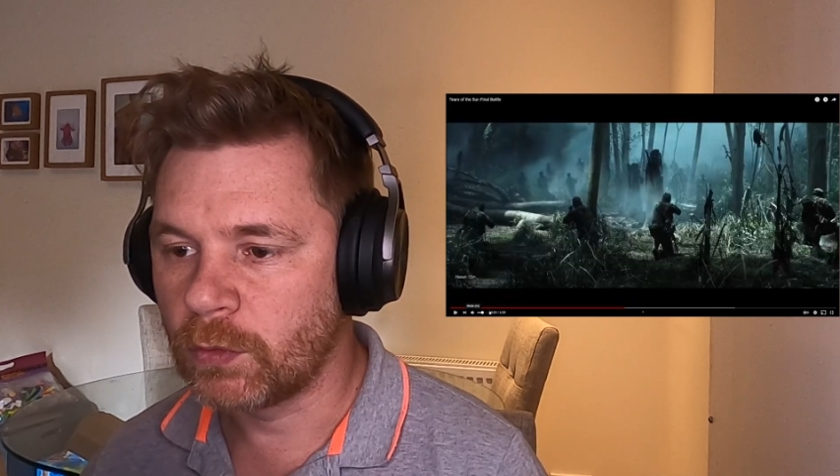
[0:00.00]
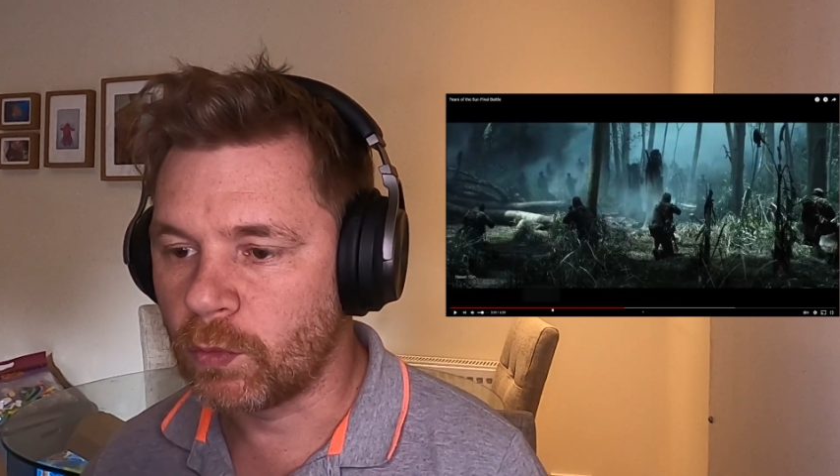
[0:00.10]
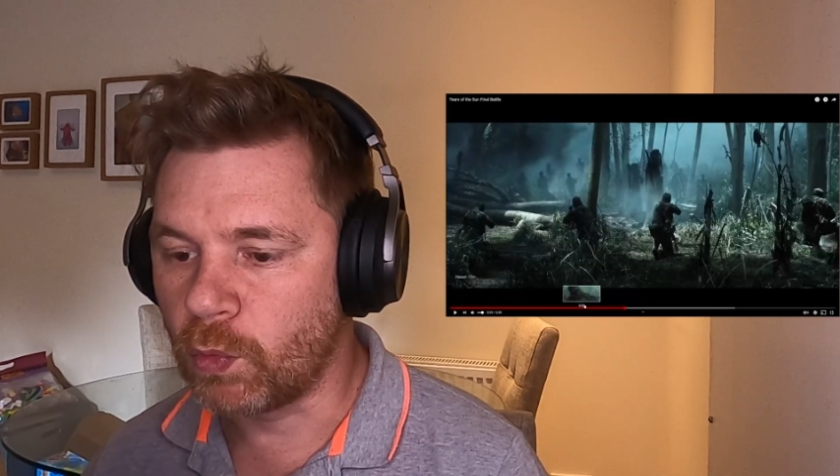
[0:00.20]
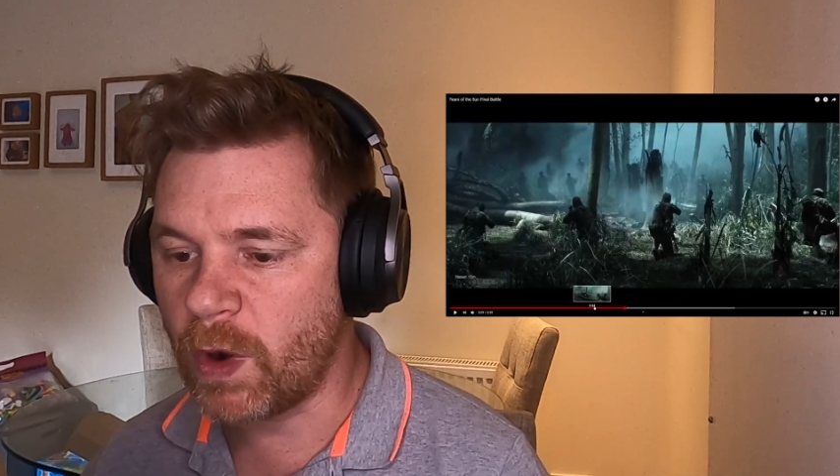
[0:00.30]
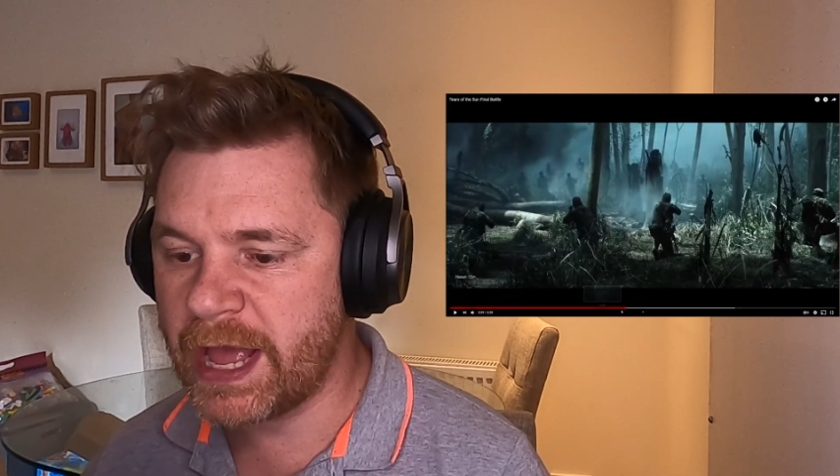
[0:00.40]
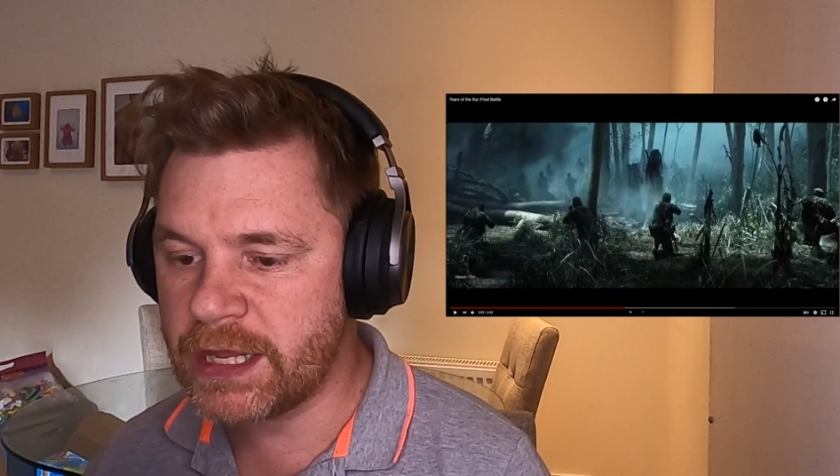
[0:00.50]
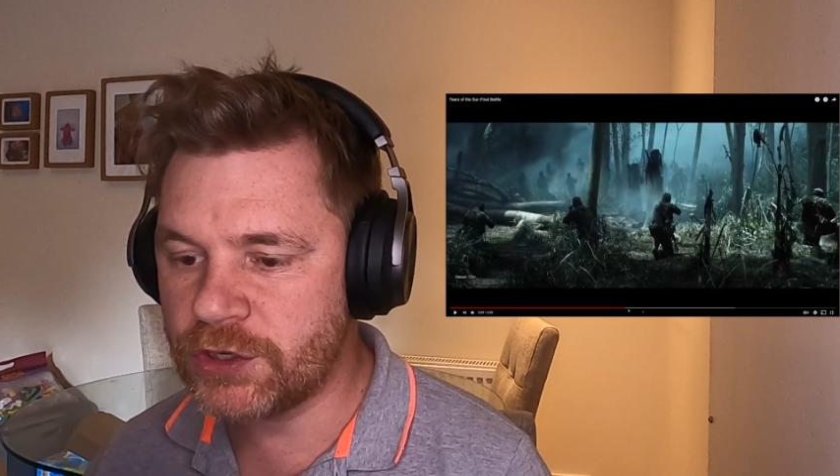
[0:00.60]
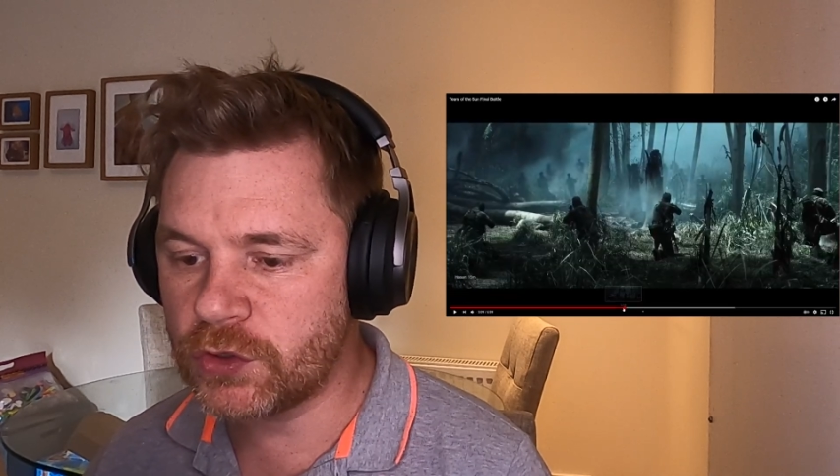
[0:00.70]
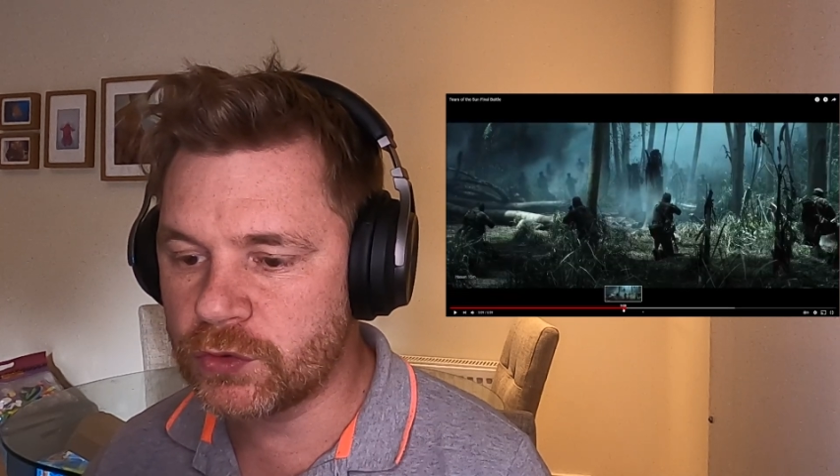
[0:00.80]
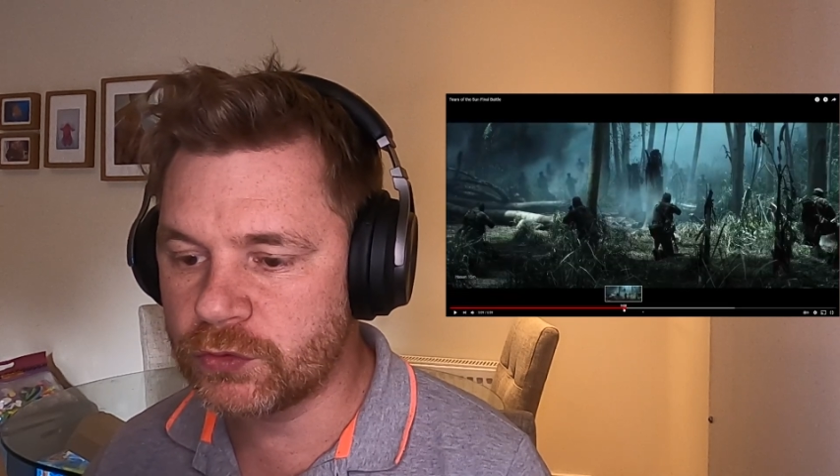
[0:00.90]
When
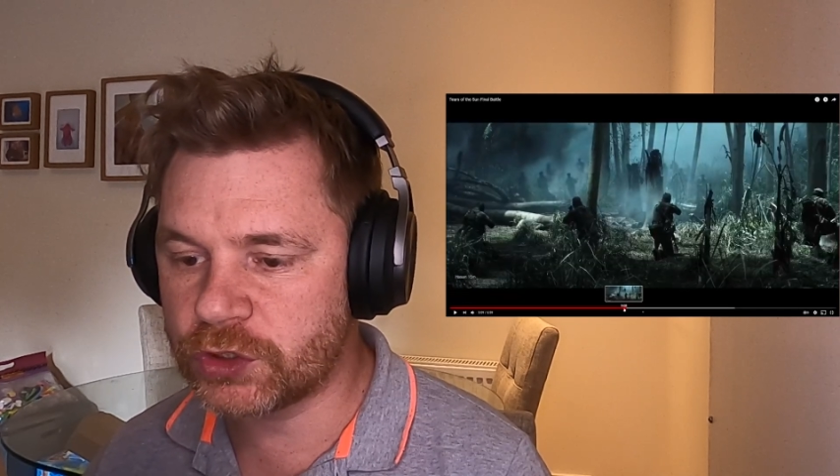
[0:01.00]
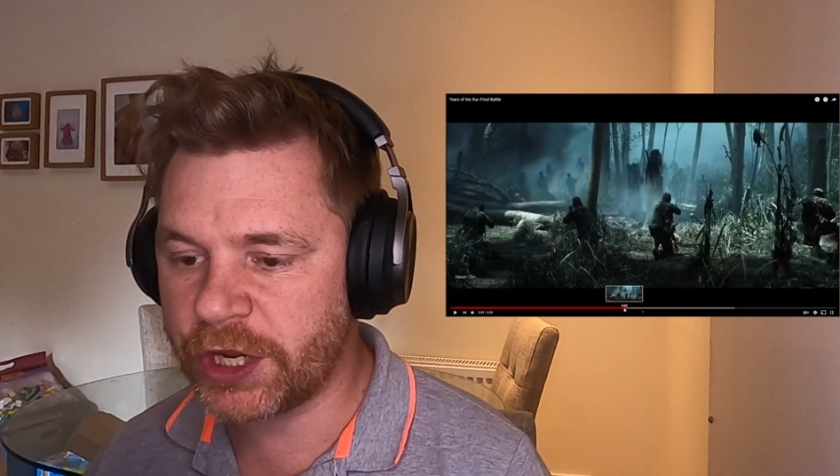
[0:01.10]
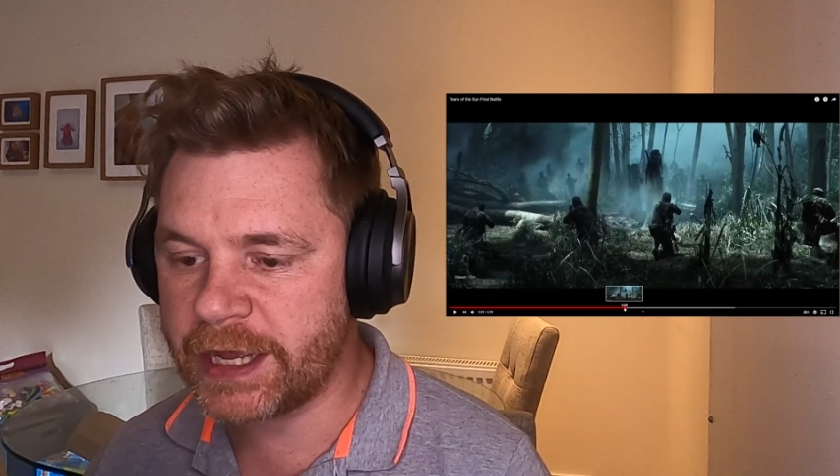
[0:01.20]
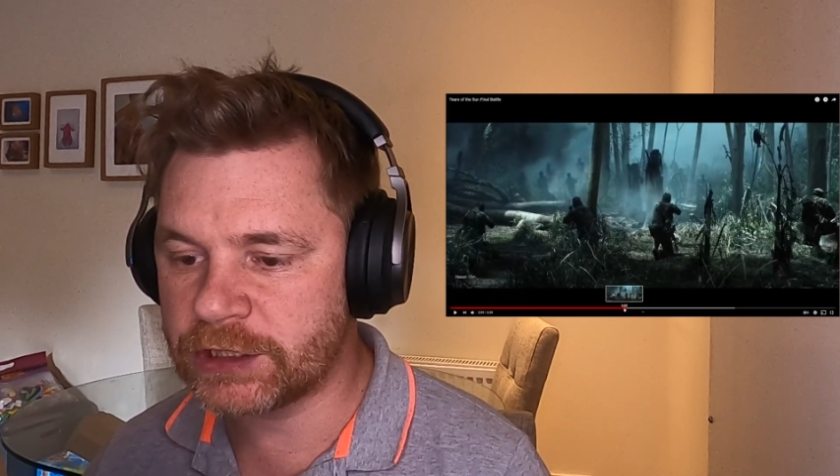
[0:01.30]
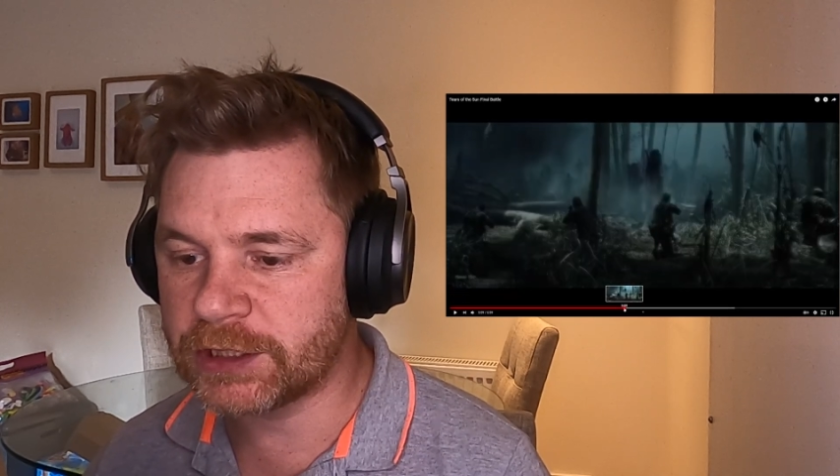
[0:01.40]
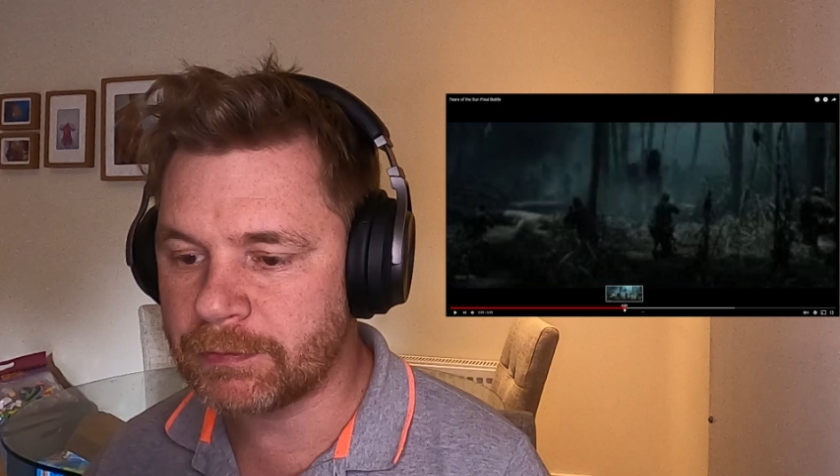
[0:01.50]
you change a